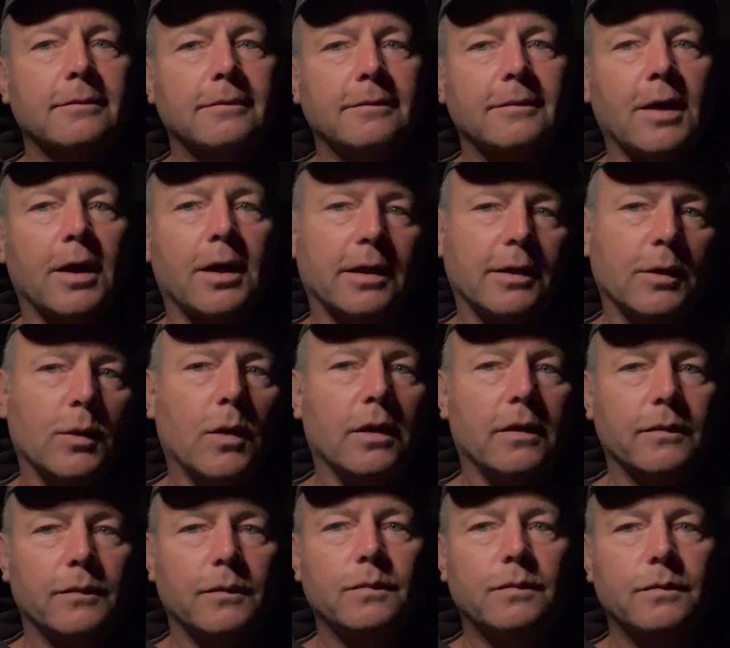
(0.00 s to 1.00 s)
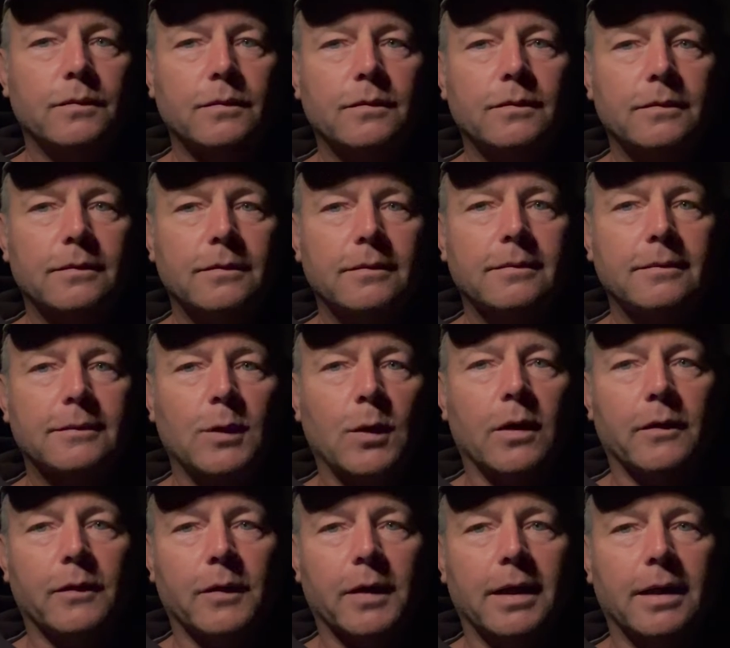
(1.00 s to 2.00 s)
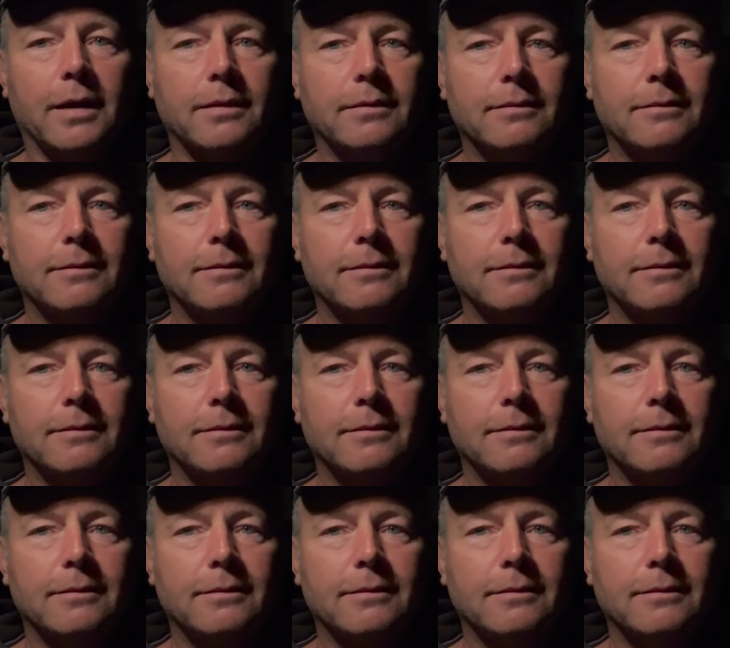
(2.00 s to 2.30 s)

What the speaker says: Thought I'd qualify that.